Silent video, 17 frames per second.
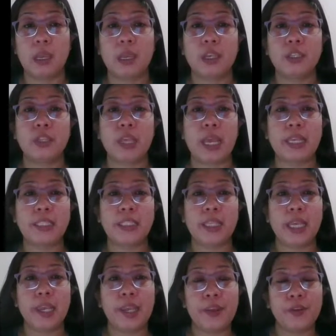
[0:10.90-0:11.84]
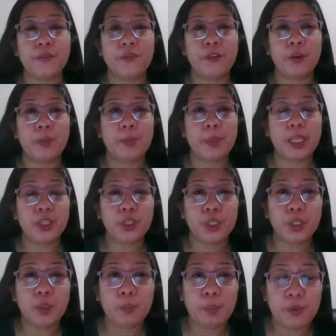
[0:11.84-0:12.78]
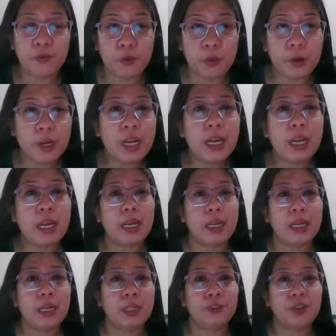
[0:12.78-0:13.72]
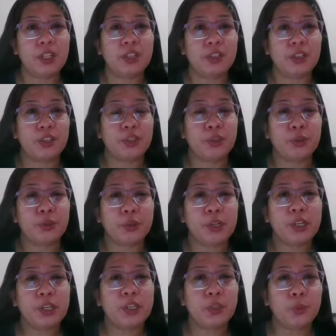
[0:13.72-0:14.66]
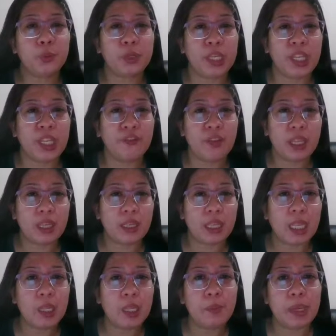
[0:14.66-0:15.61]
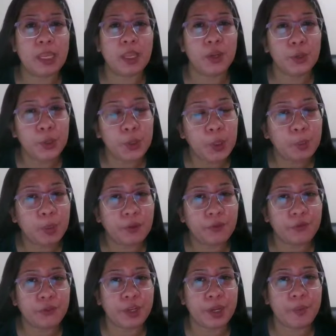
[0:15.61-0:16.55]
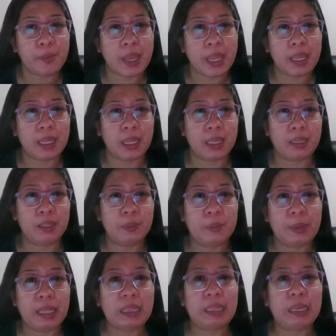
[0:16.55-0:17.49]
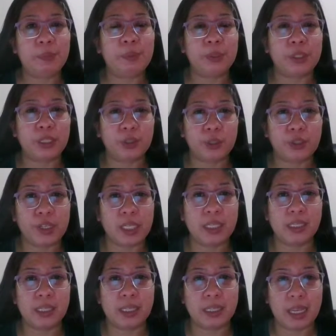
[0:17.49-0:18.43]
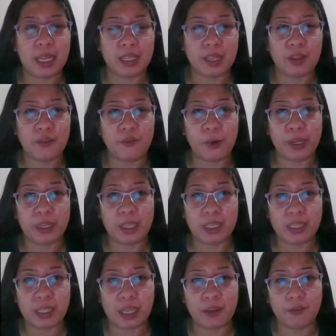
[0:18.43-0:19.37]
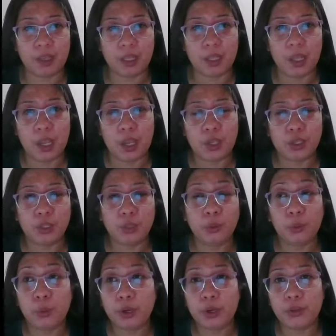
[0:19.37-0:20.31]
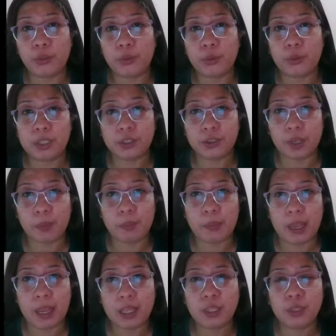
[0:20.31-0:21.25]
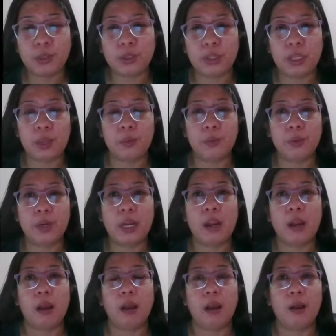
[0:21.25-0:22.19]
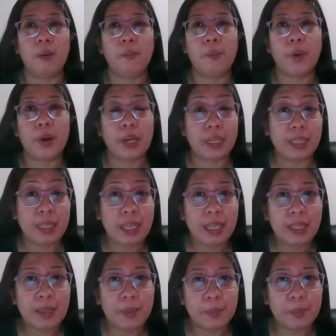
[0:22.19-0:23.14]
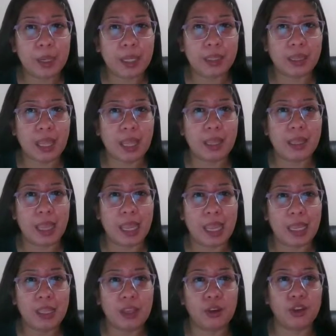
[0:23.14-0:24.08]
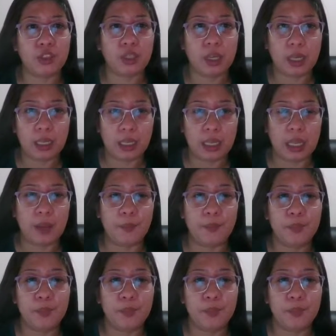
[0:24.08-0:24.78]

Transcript: So as I've mentioned before, transistors were invented by a group of three men at the Bell Laboratories in 1947. So who are those three men? So they were Bardeen, Brattain, and Shockley.